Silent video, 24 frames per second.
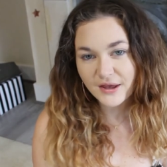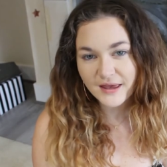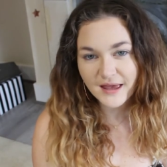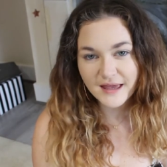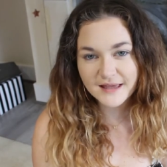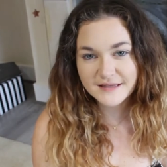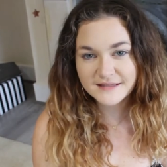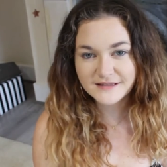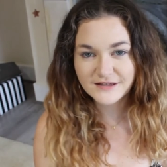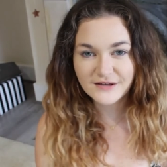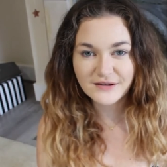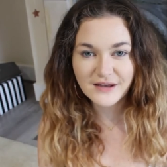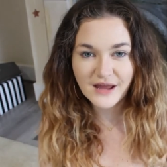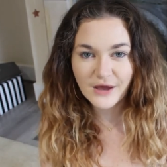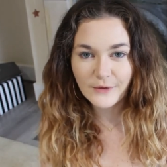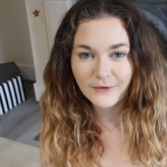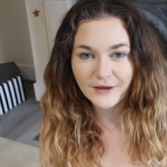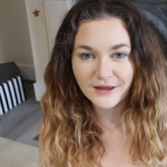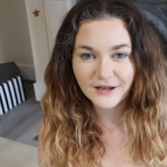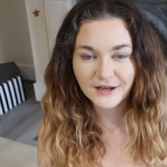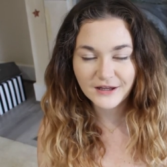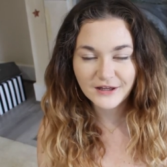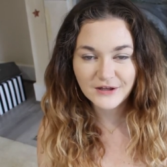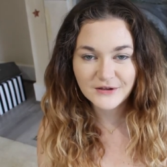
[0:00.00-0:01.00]
Okay, so now we're
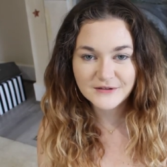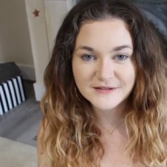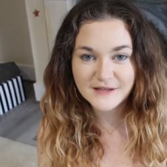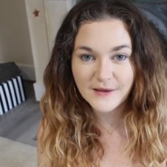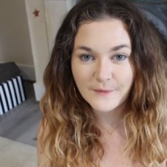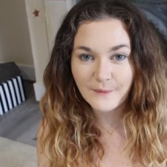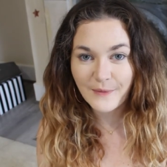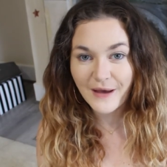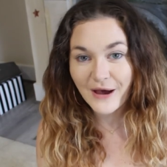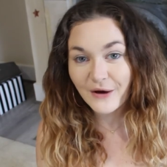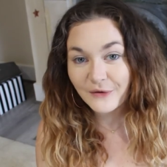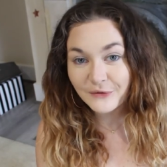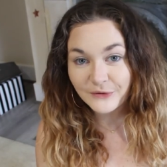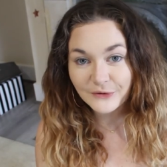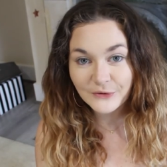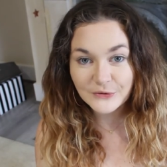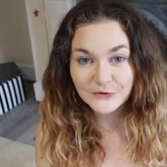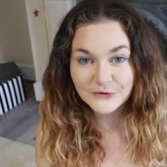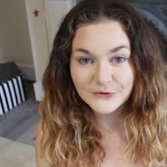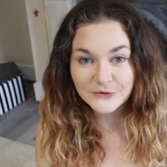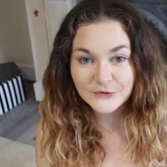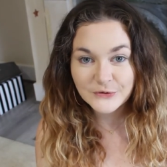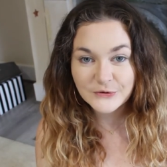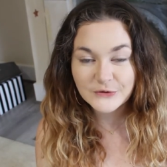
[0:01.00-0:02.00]
gonna use a powder
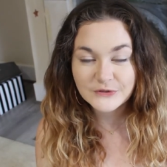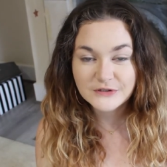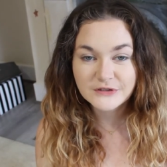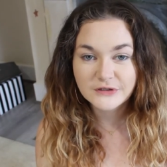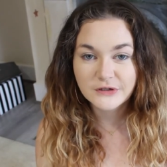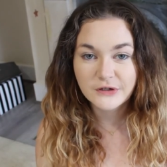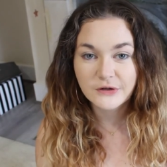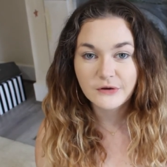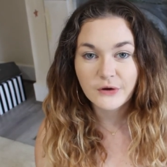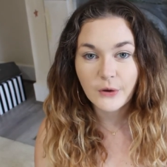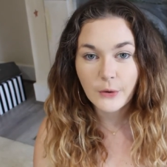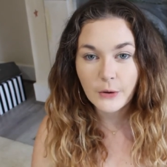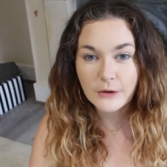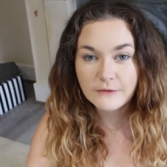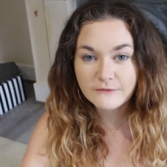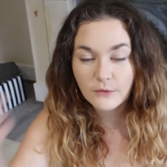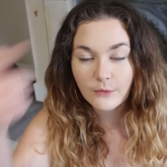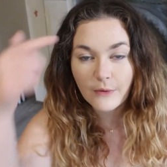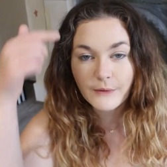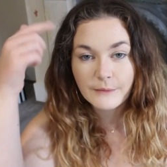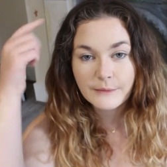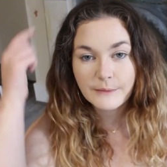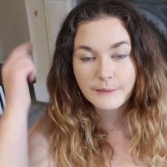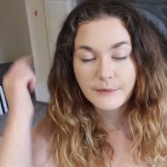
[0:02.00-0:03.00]
contour to go over
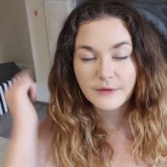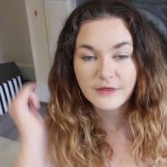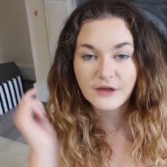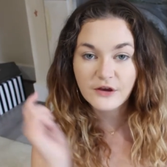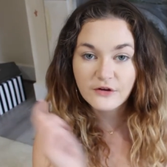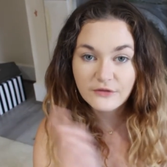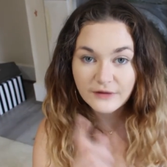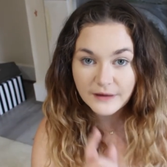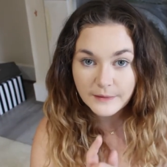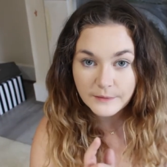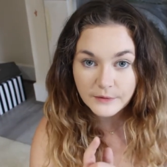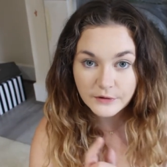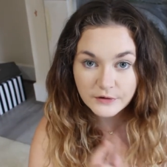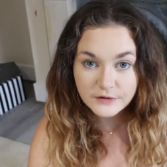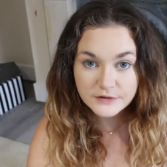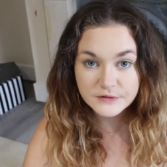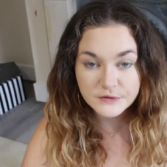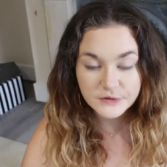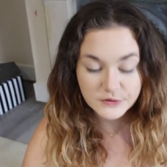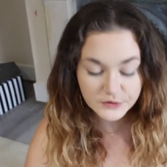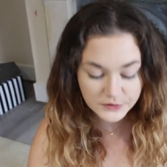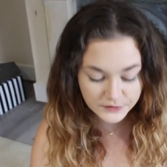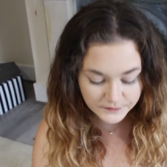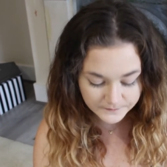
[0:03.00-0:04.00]
where we put the cream
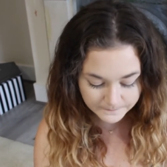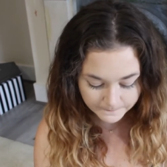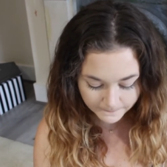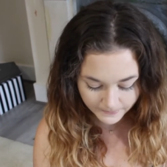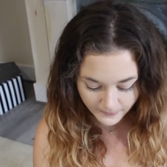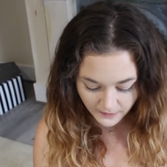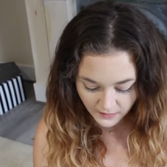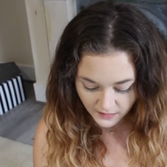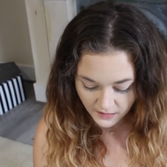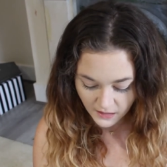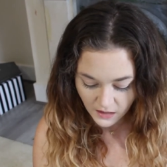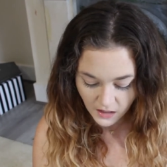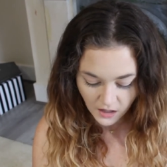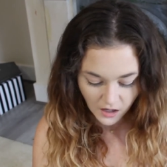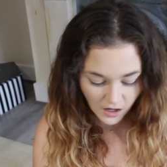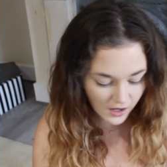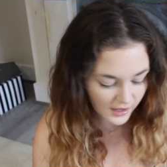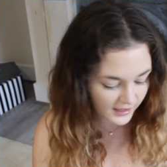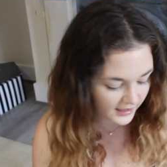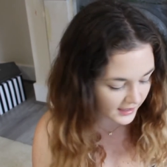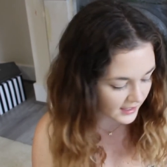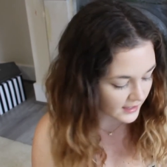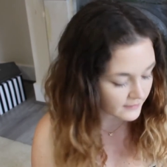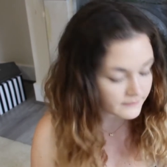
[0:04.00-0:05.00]
contour.
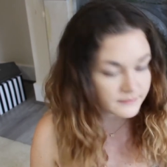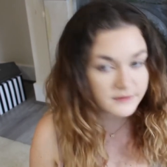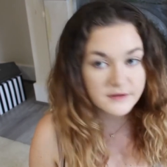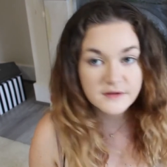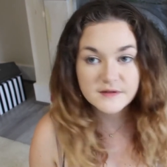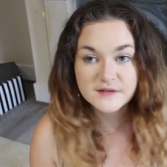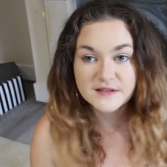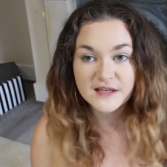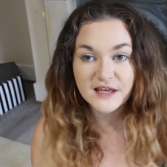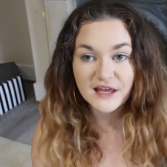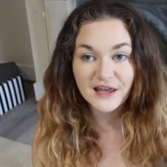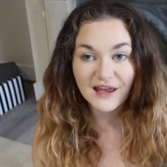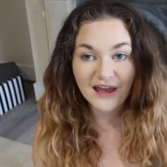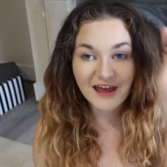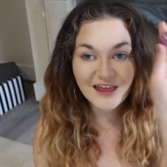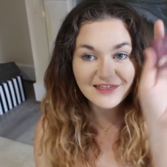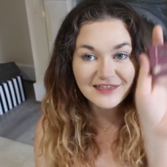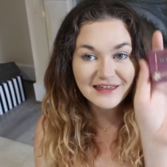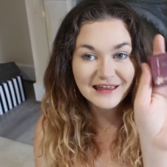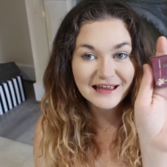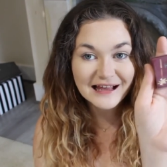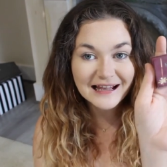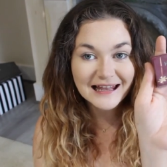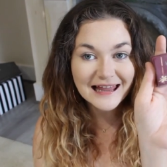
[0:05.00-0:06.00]
I am using
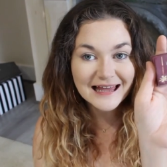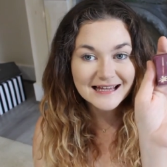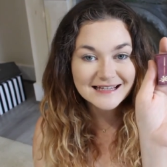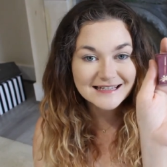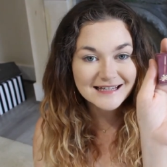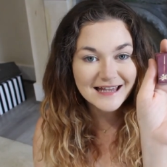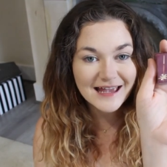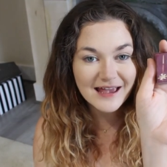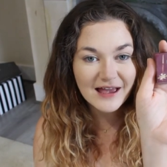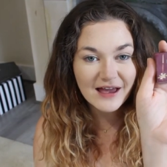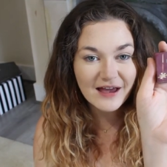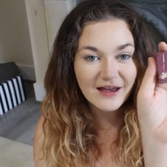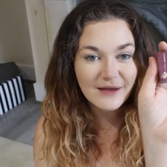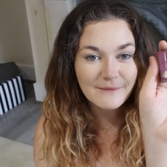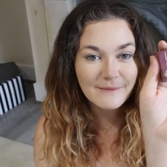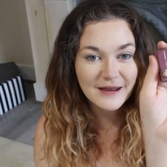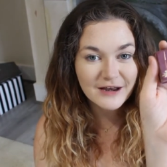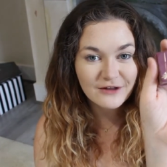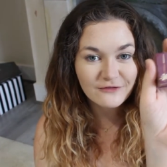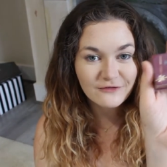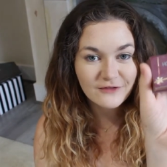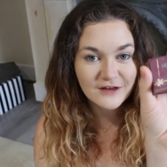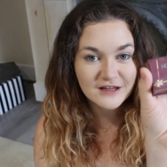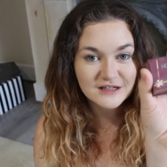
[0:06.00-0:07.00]
the classic
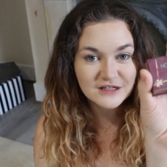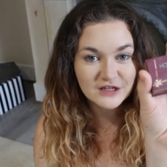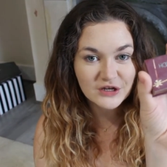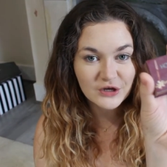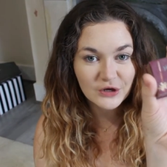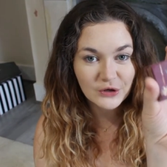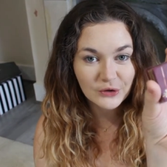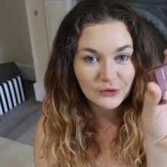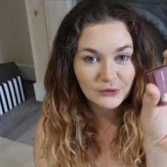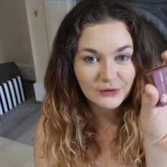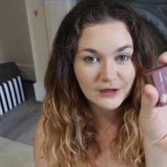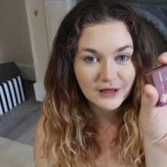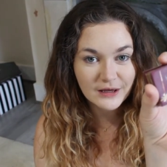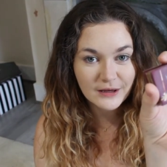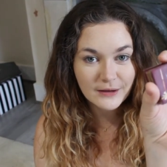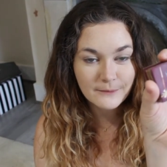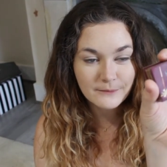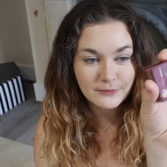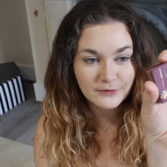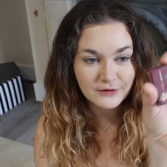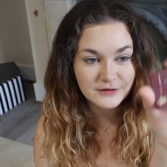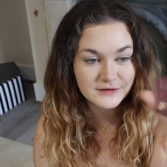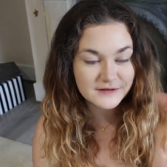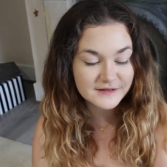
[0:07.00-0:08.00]
Benefit Hoola
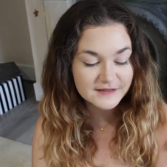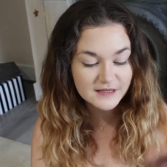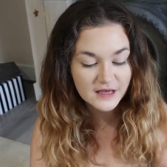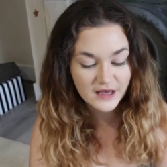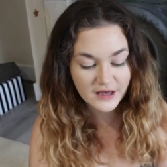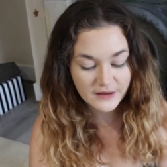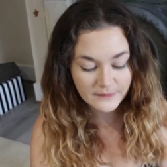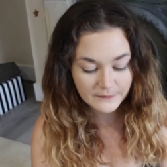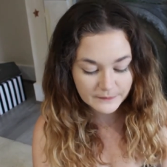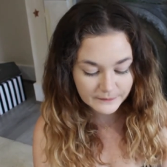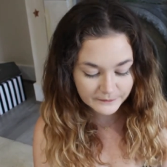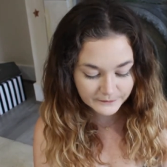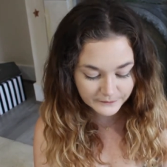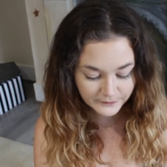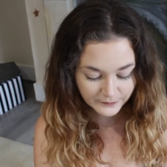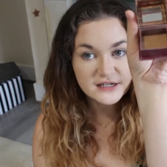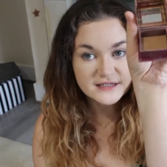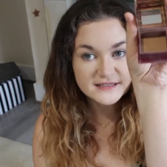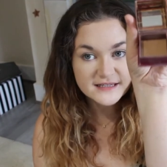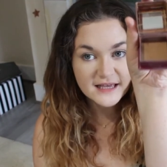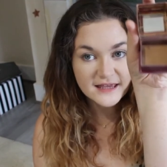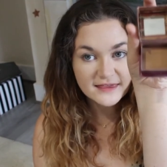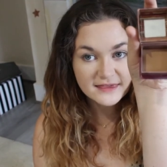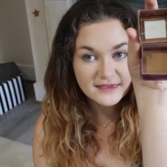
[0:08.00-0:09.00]
bronzer.
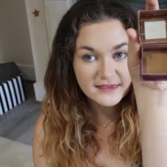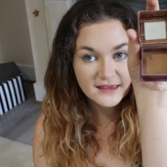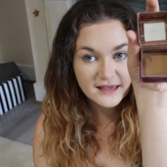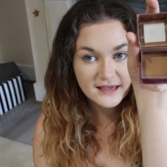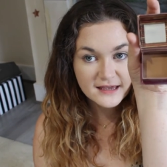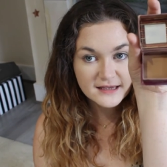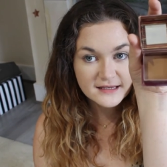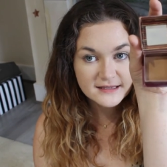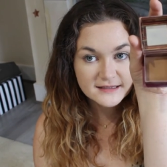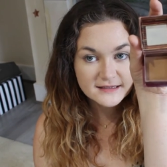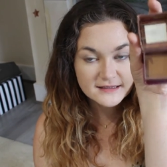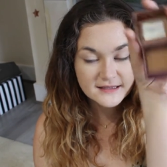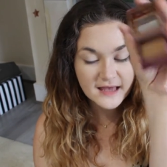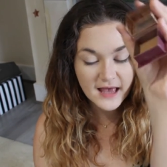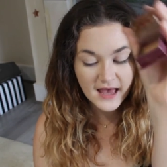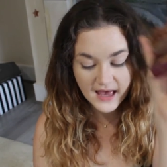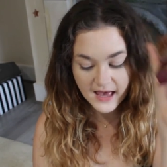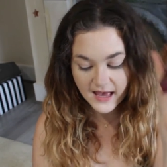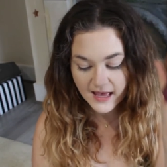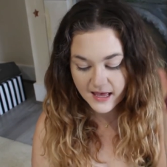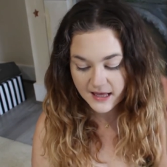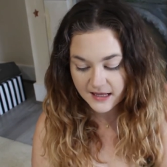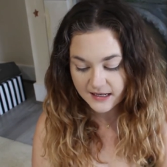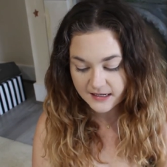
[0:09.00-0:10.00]
looks like this,
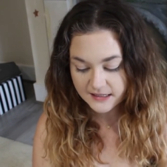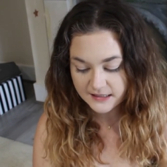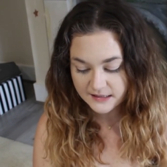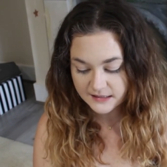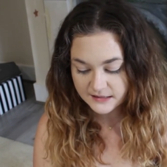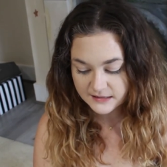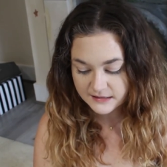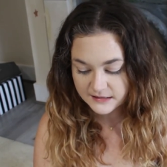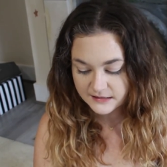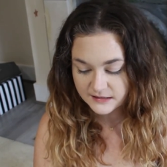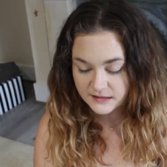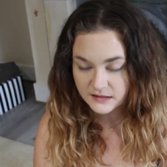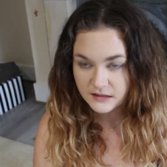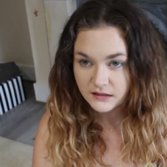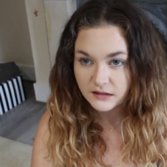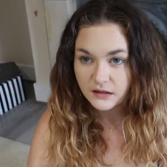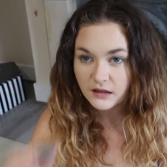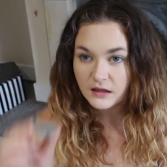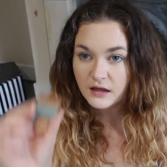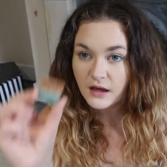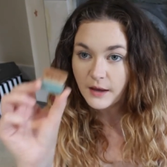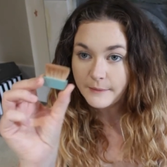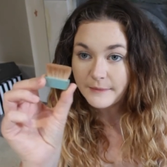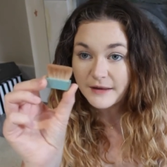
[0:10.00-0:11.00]
and
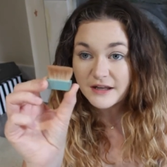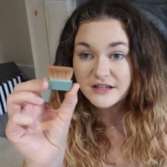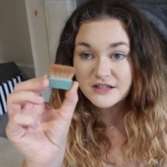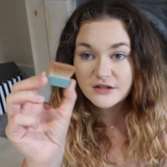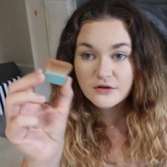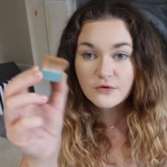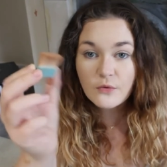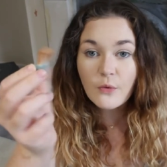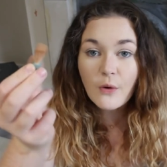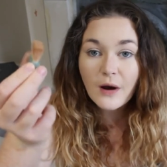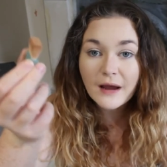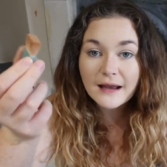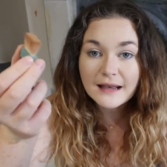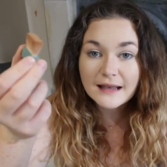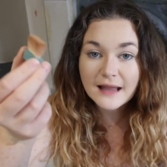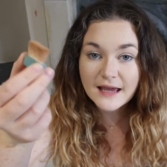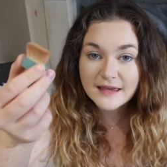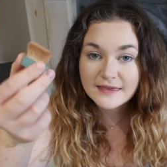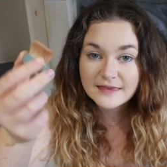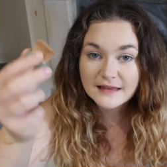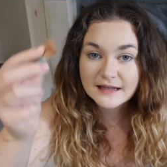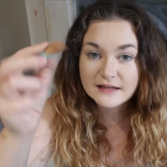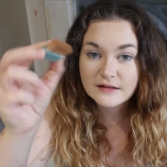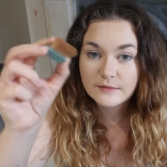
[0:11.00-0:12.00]
I mean, I do quite
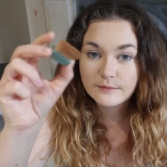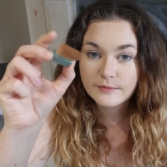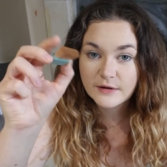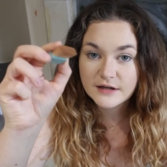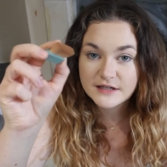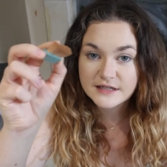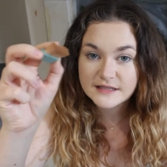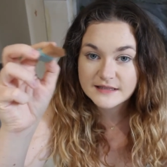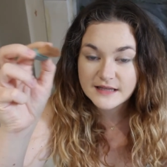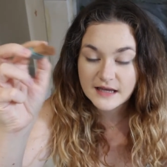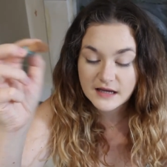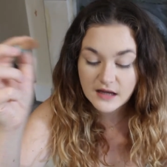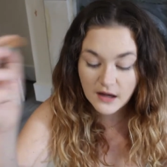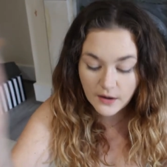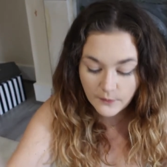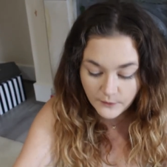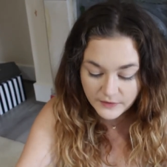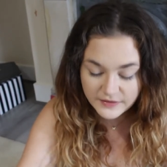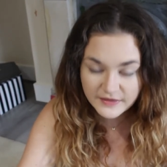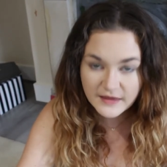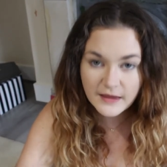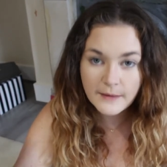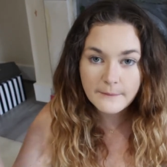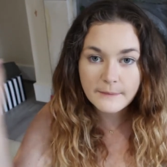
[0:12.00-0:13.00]
like the little brushes that come
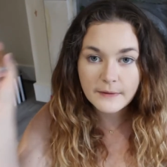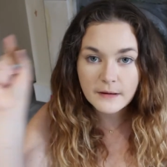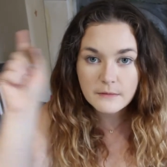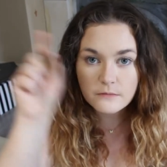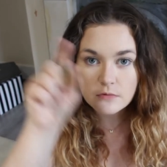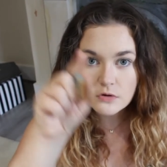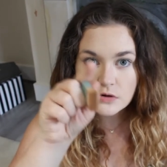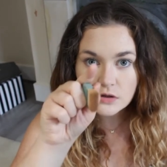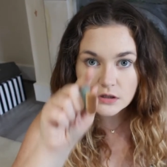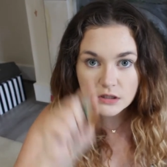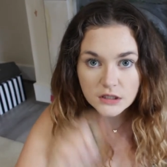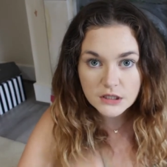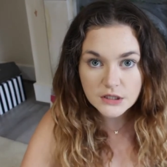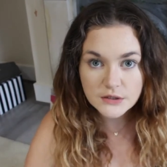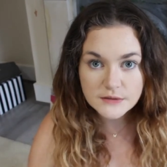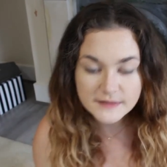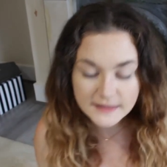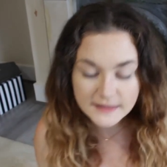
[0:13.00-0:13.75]
with it, but I'm not gonna use